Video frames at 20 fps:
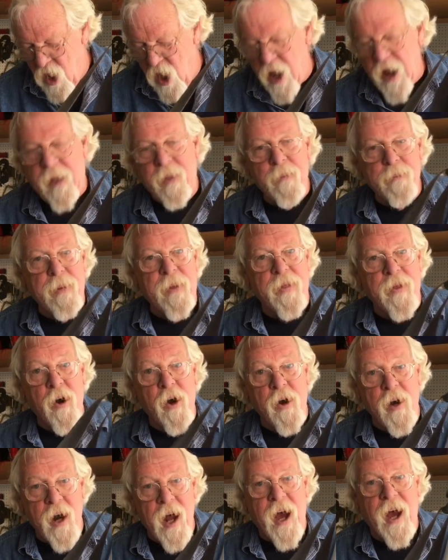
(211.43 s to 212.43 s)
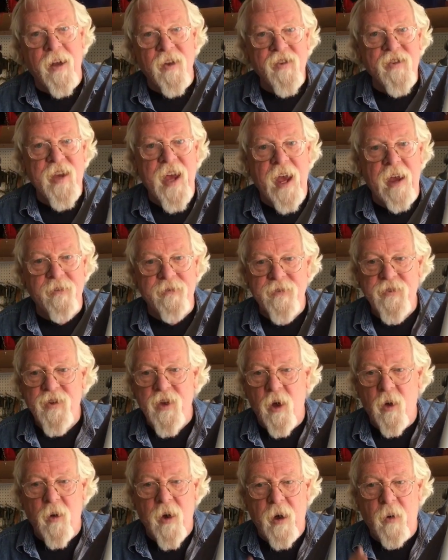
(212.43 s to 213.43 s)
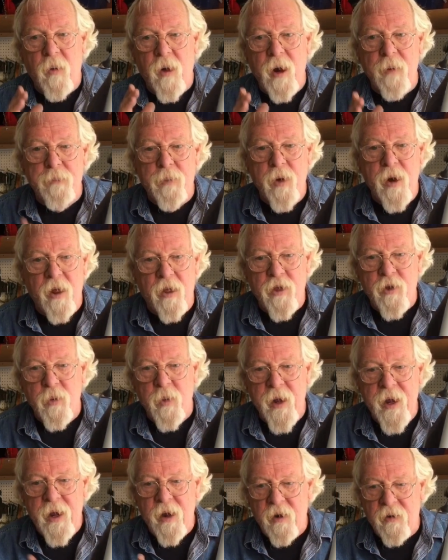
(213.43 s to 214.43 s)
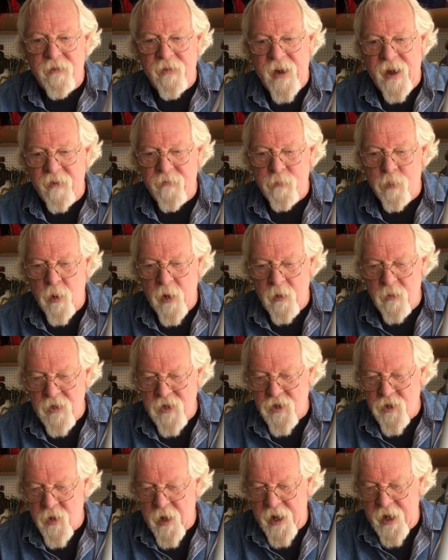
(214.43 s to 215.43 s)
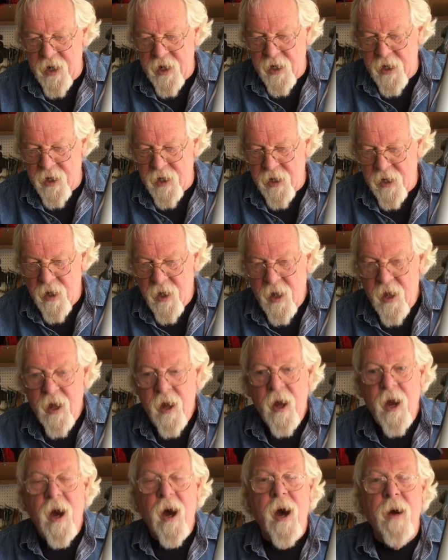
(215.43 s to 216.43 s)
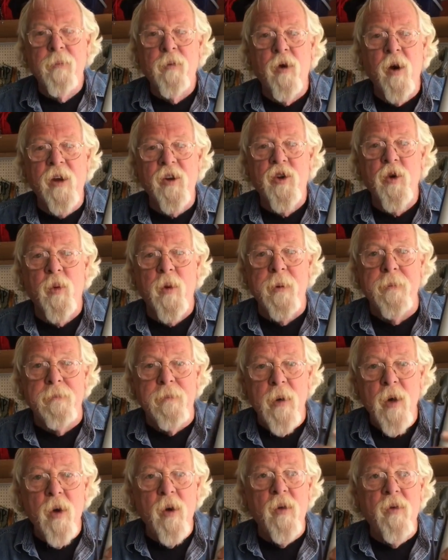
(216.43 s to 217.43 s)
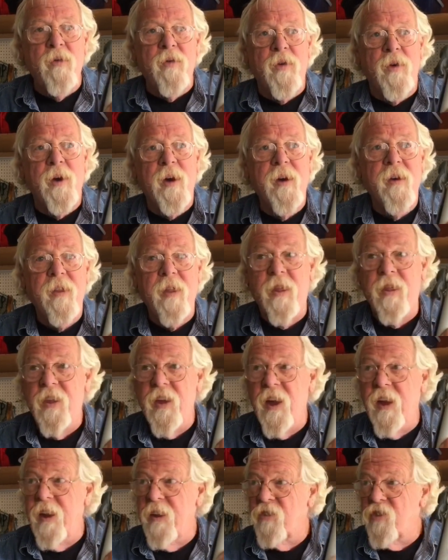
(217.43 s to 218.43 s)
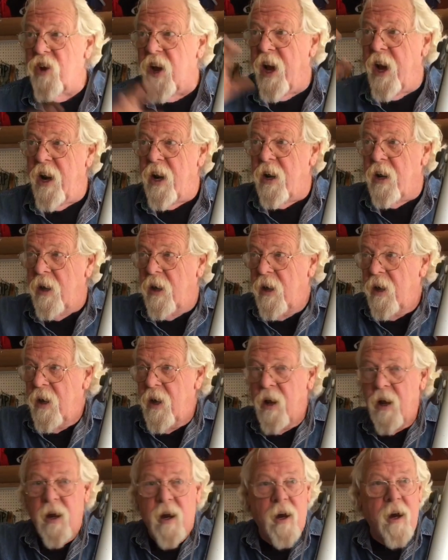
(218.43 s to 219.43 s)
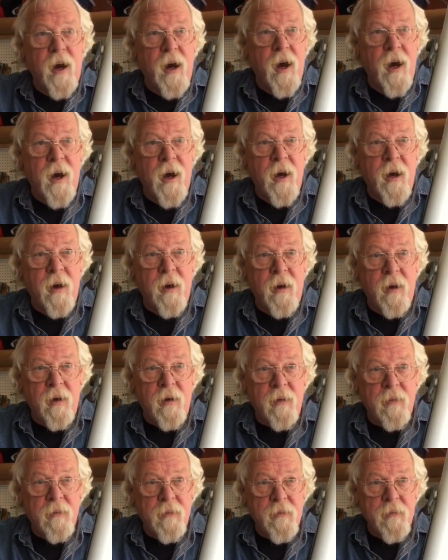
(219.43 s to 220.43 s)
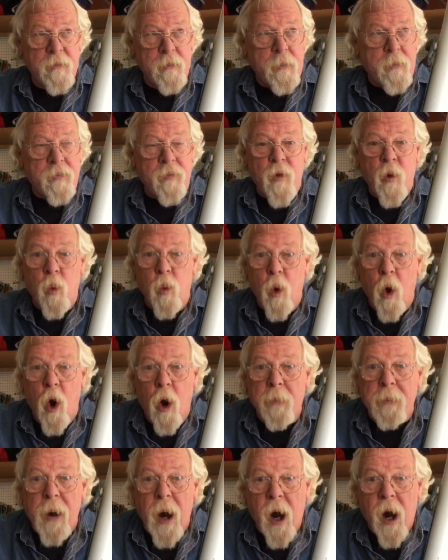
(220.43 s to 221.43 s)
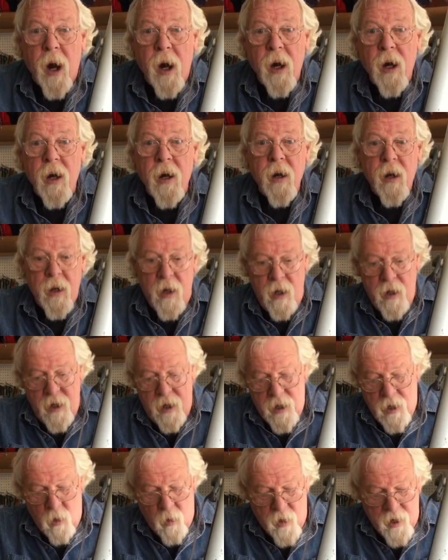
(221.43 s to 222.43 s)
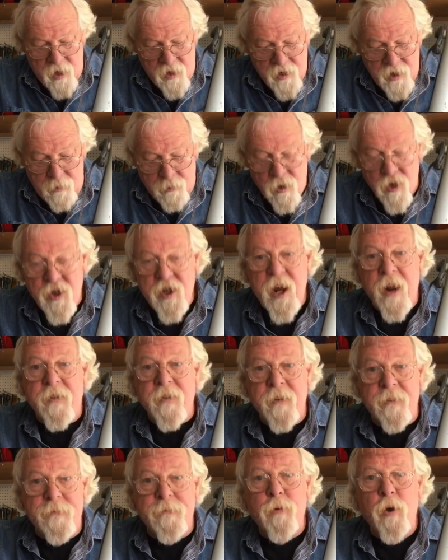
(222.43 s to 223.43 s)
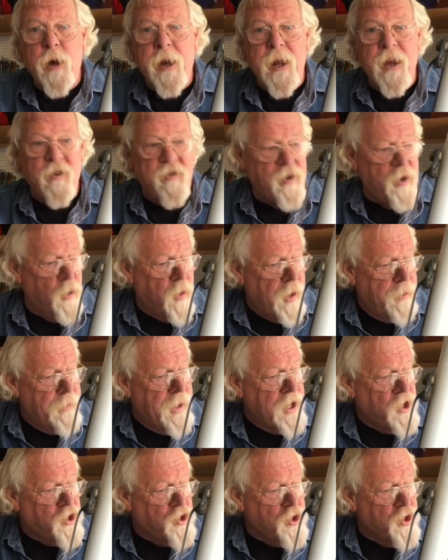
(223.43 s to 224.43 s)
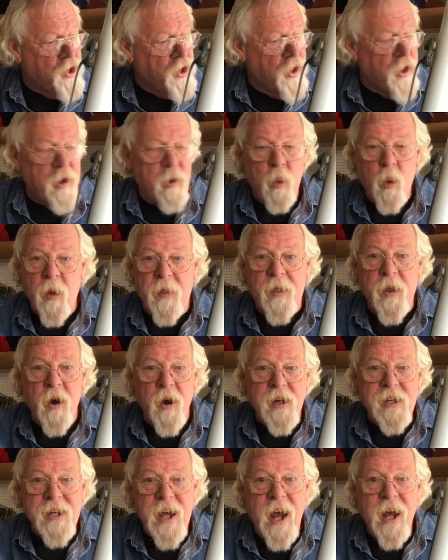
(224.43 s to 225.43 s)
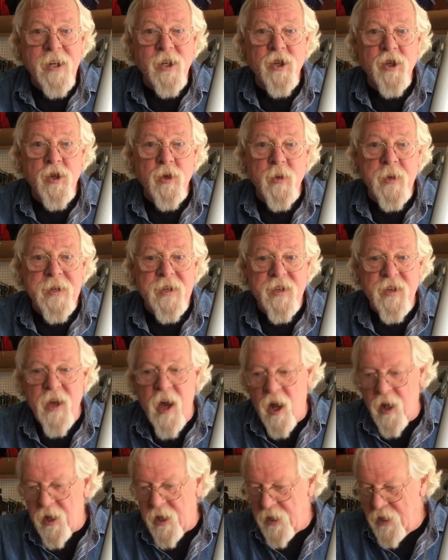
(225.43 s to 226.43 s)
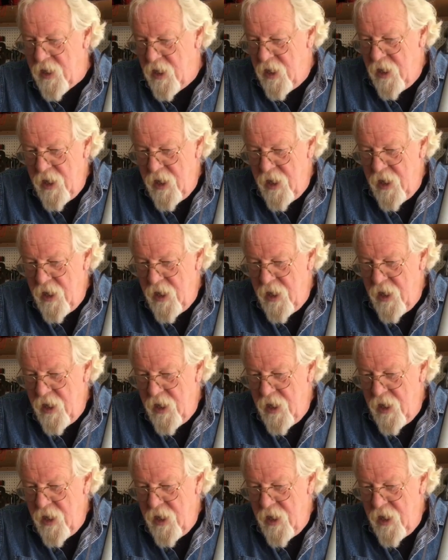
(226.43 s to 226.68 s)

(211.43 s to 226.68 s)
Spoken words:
gone, but they're not safe. So I want to put a 3 or 5 point restraint in. I'm going to remove the entire roll bar. I want to double check the footings. I want to make sure that what they're attached to is solid.